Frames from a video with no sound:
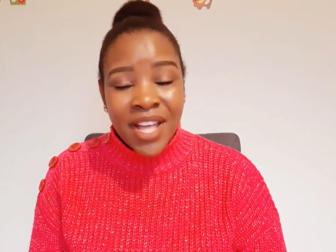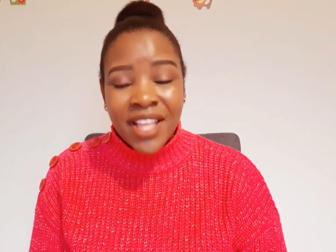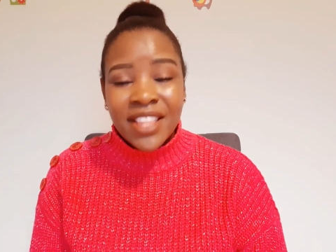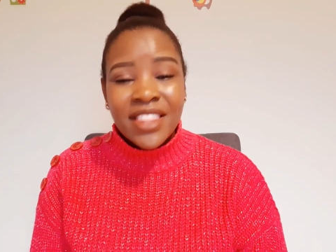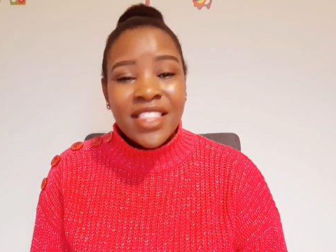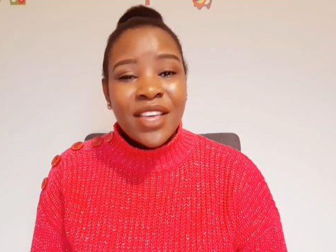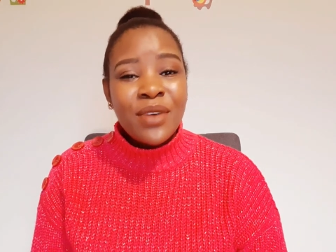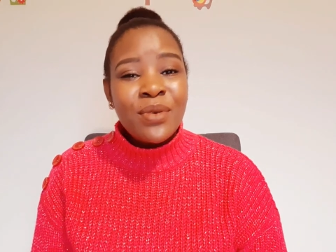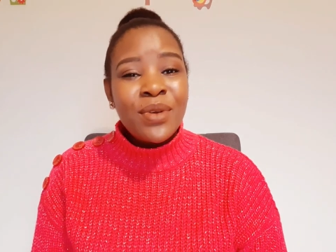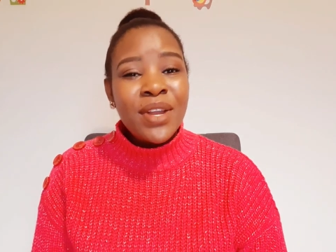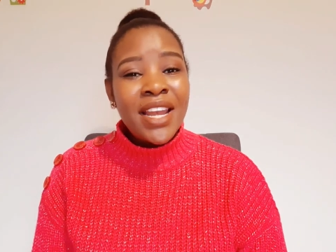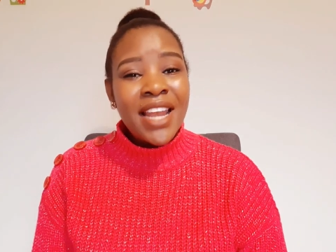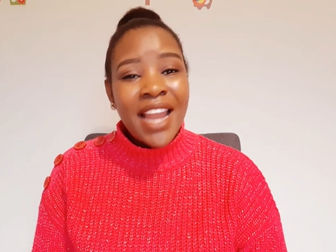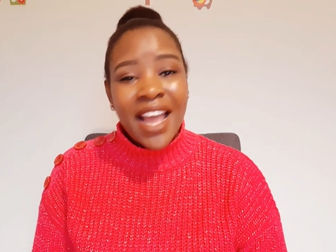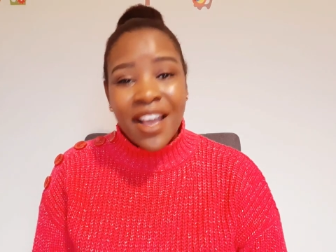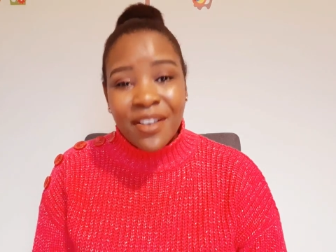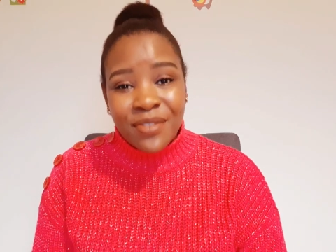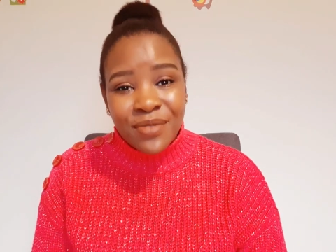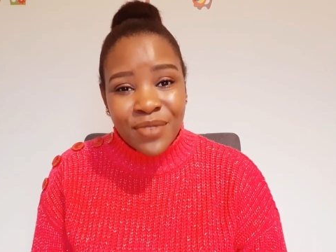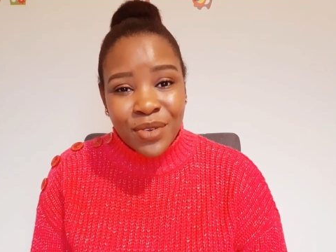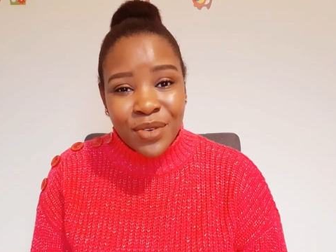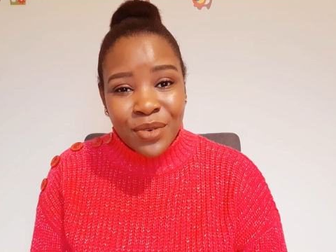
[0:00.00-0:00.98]
They will
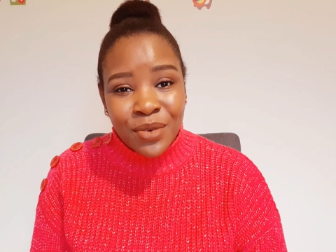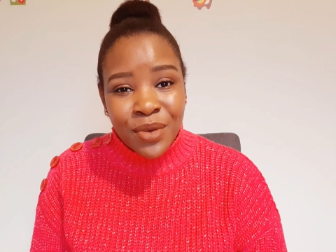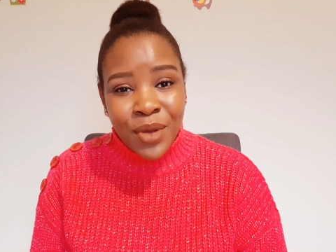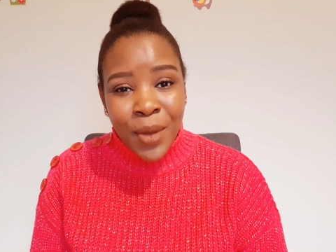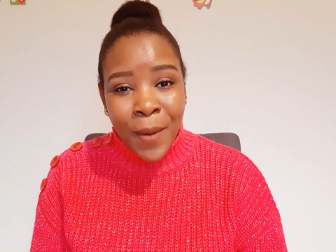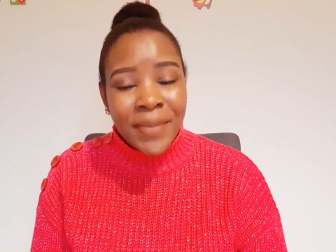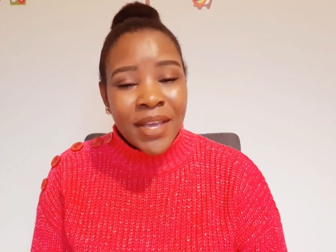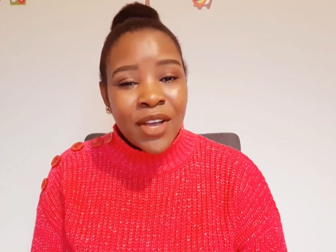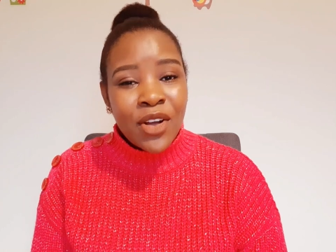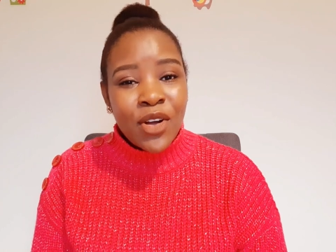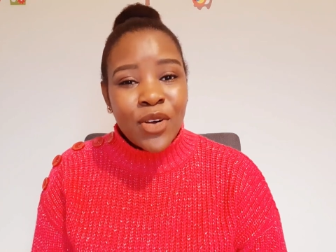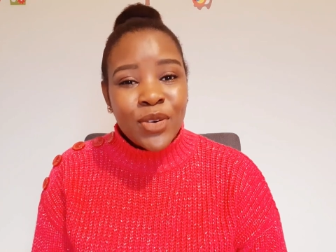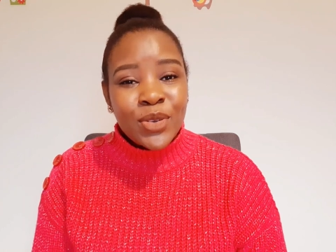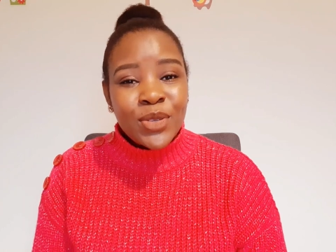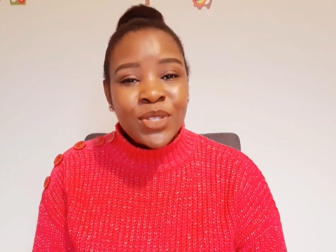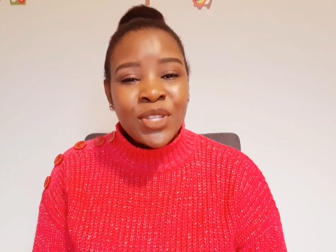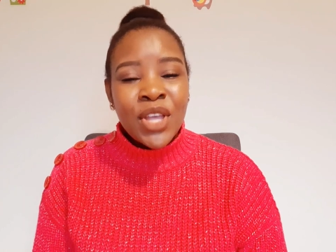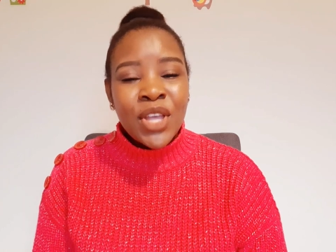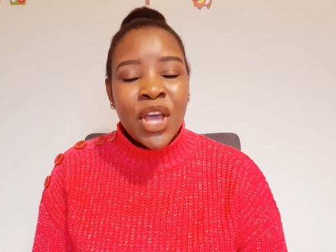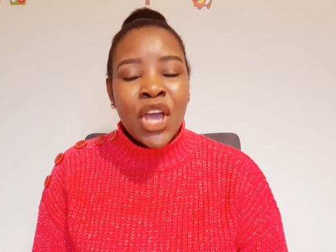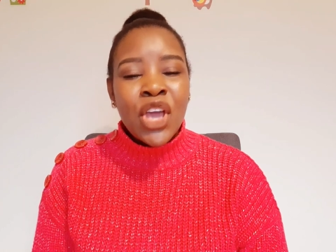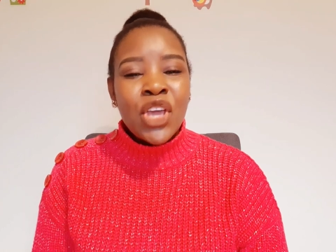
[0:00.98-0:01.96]
love you
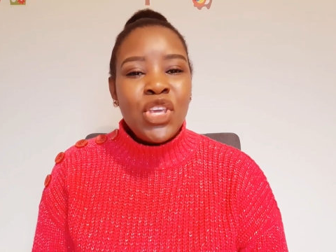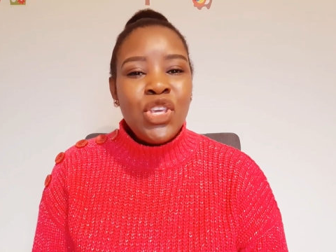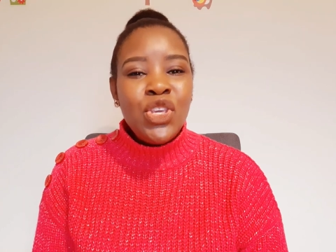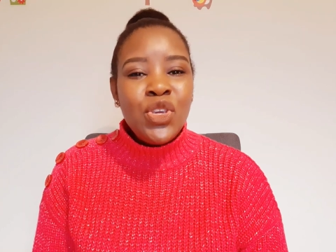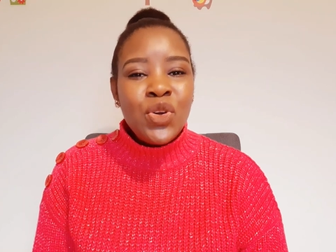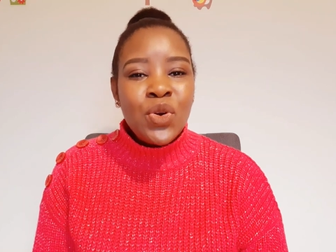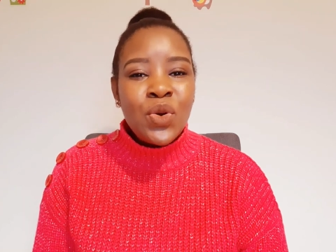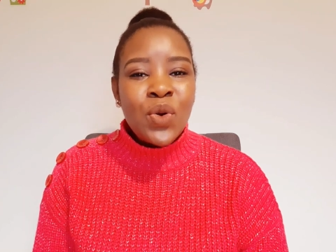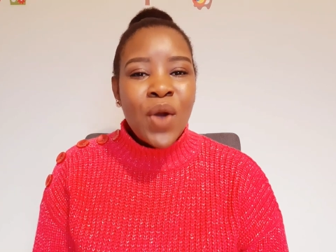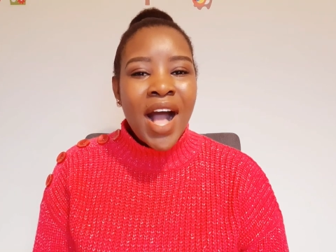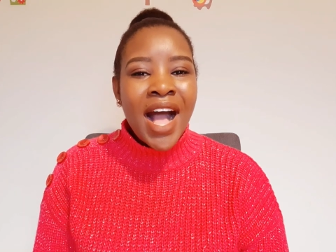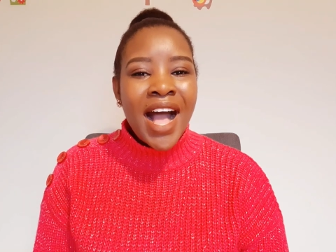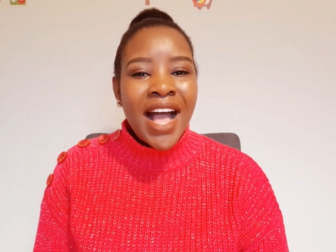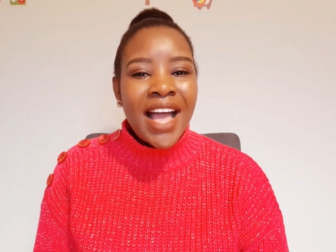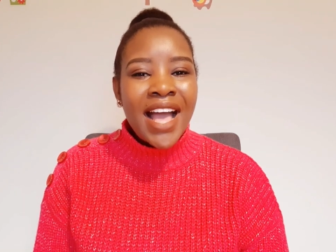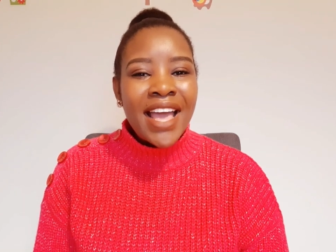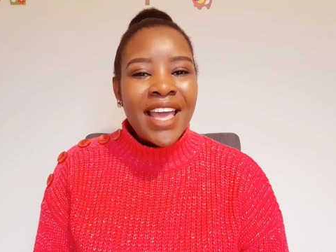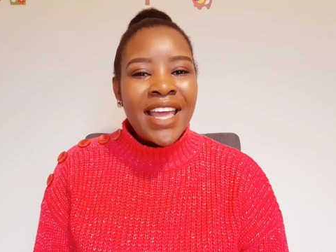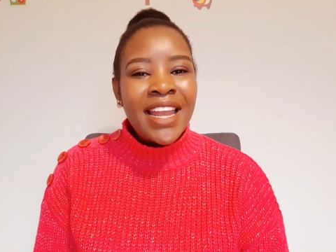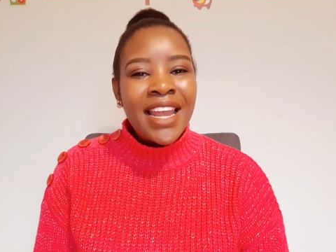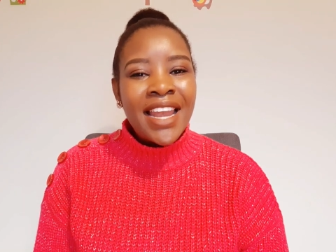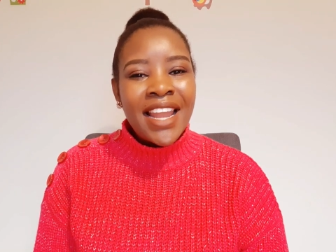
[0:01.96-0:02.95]
because you are
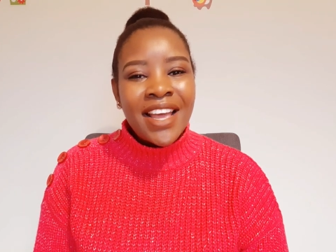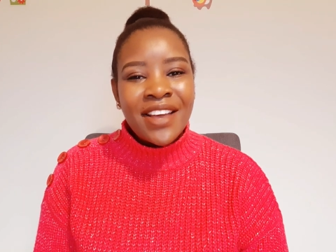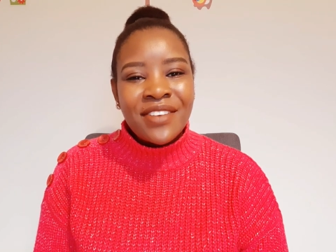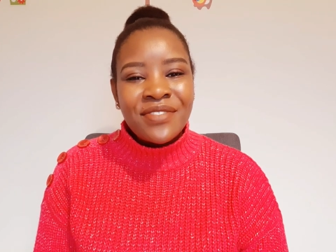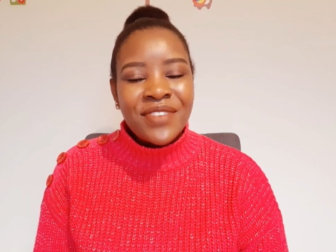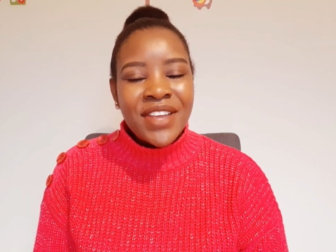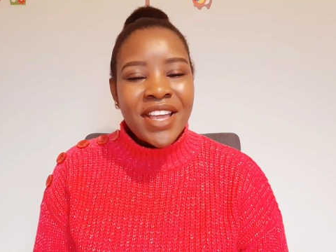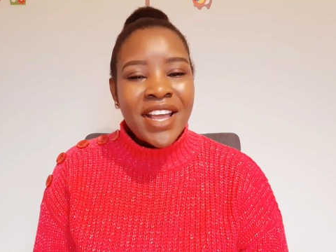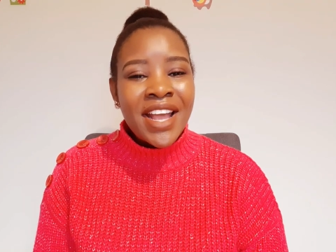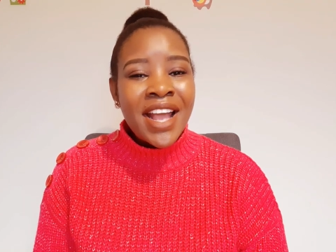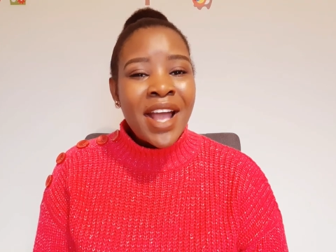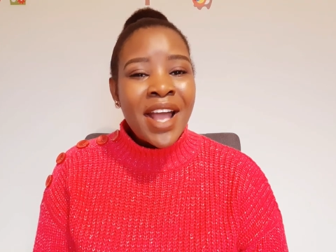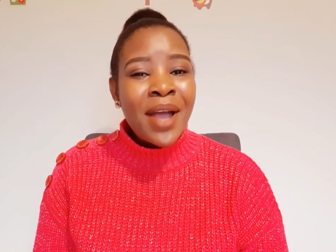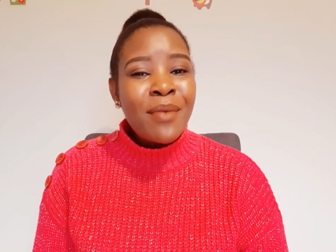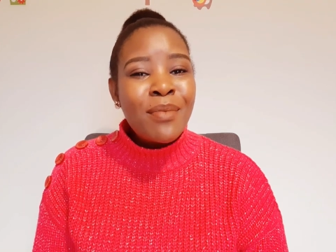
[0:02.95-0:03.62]
a loving